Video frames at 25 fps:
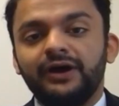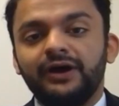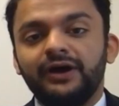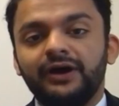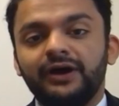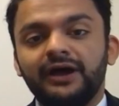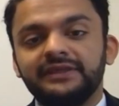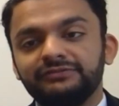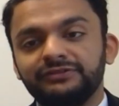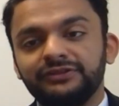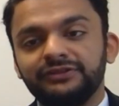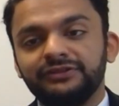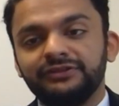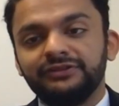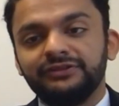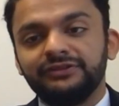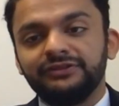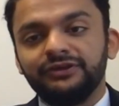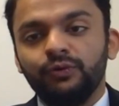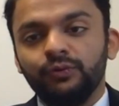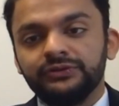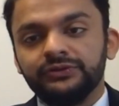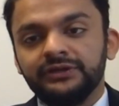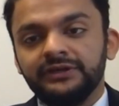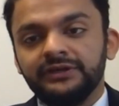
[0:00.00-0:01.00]
I think of
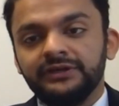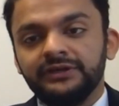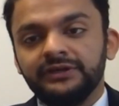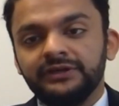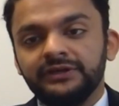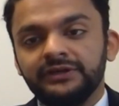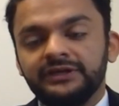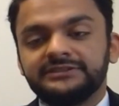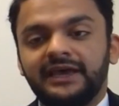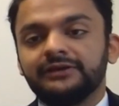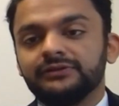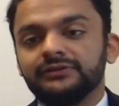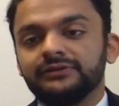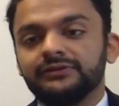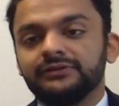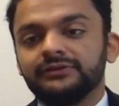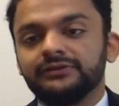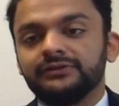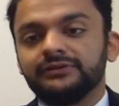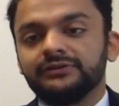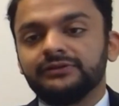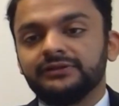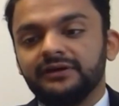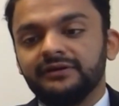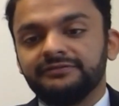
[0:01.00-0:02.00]
the old
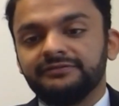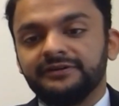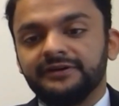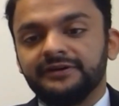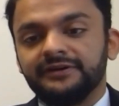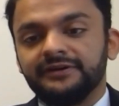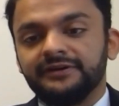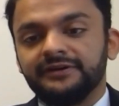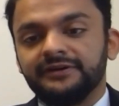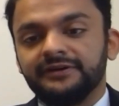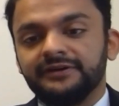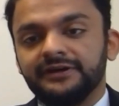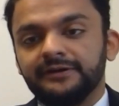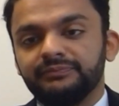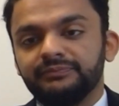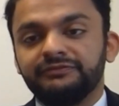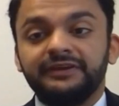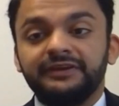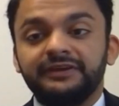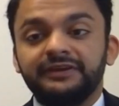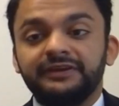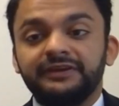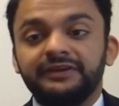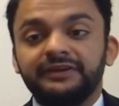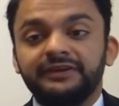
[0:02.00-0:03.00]
cycle of
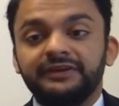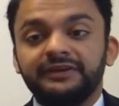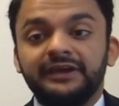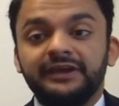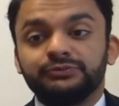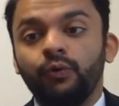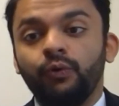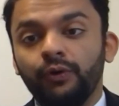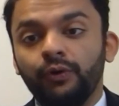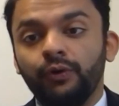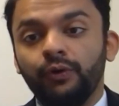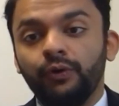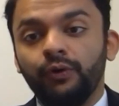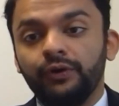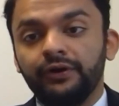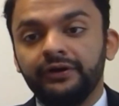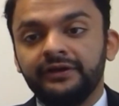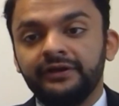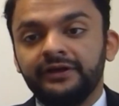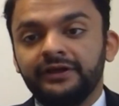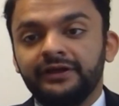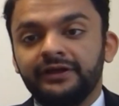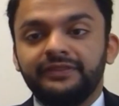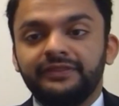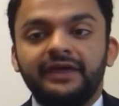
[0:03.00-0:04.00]
the VHS
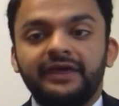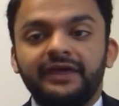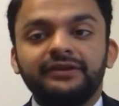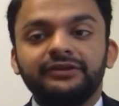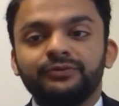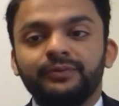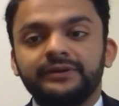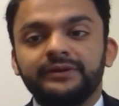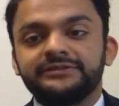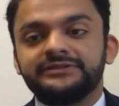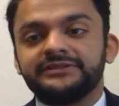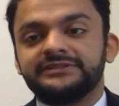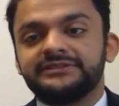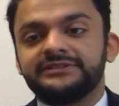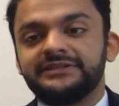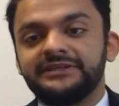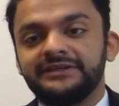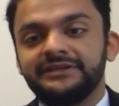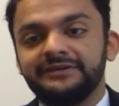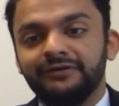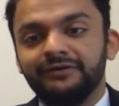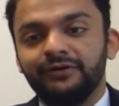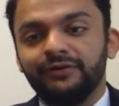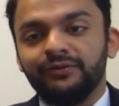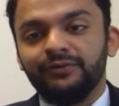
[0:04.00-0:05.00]
recorder, then you went to
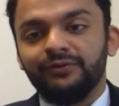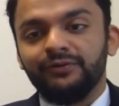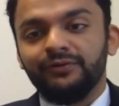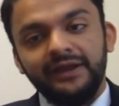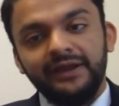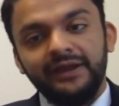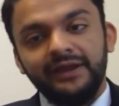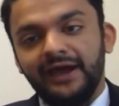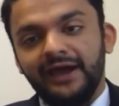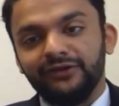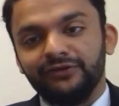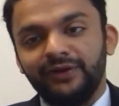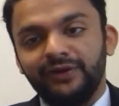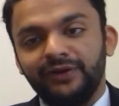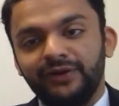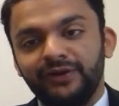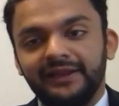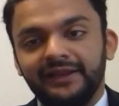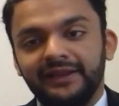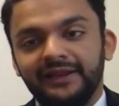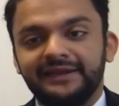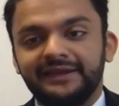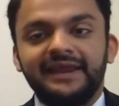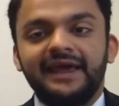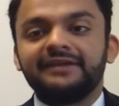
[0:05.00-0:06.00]
TiVo, and now you're
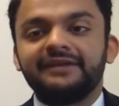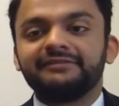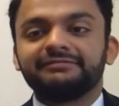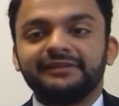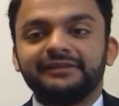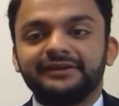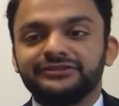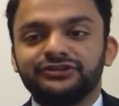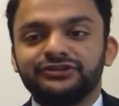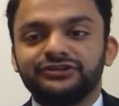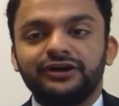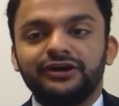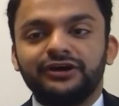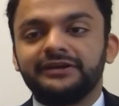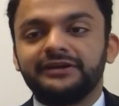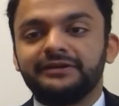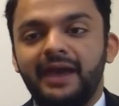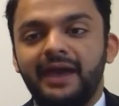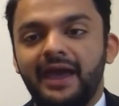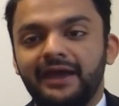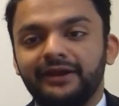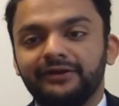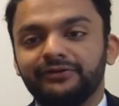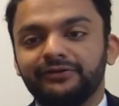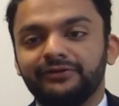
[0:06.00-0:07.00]
at like Netflix on
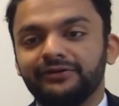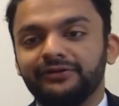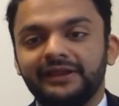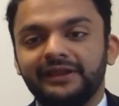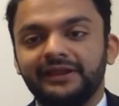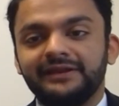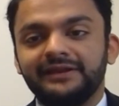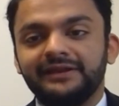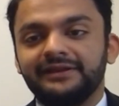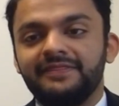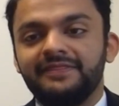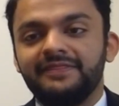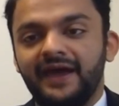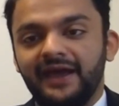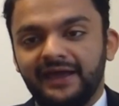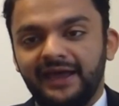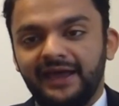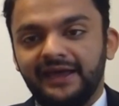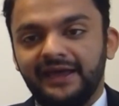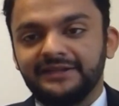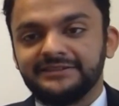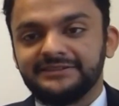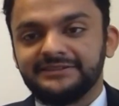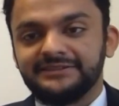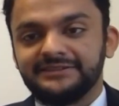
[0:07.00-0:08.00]
demand and that
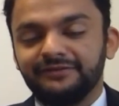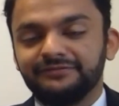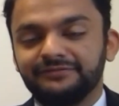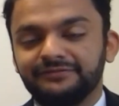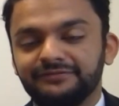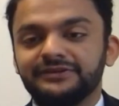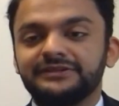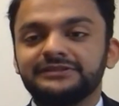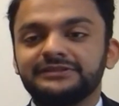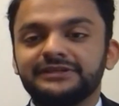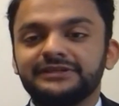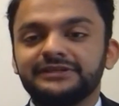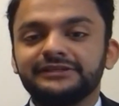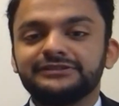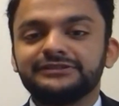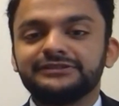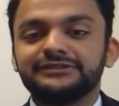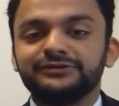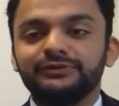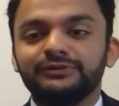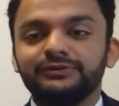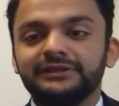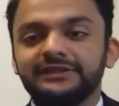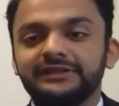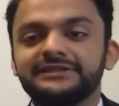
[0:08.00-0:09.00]
kind of stuff. So, and so
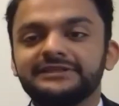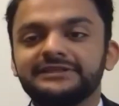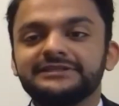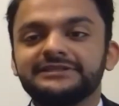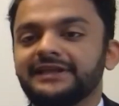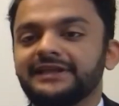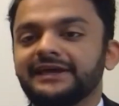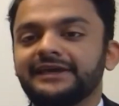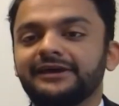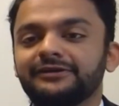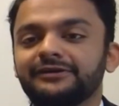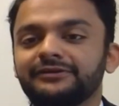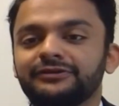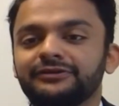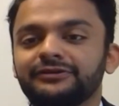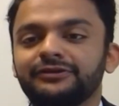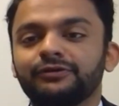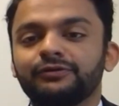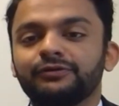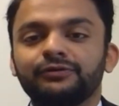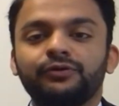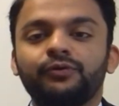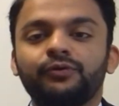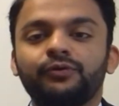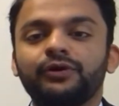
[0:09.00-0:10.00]
really this is like,
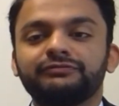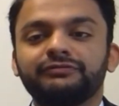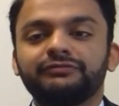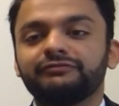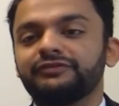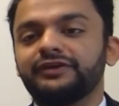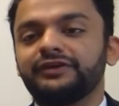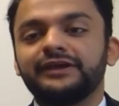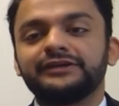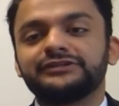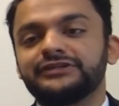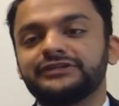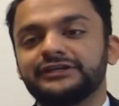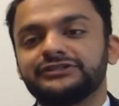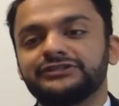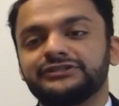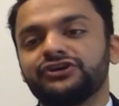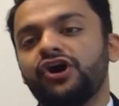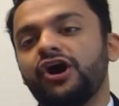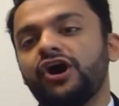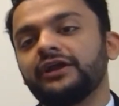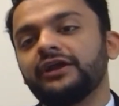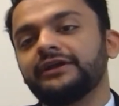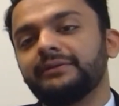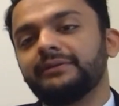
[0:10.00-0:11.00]
going from VHS to
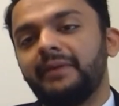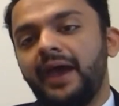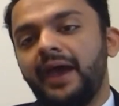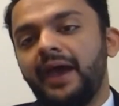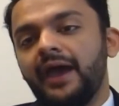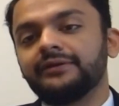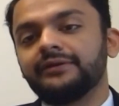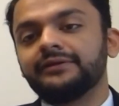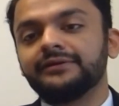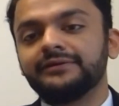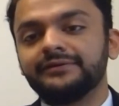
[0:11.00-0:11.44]
on demand.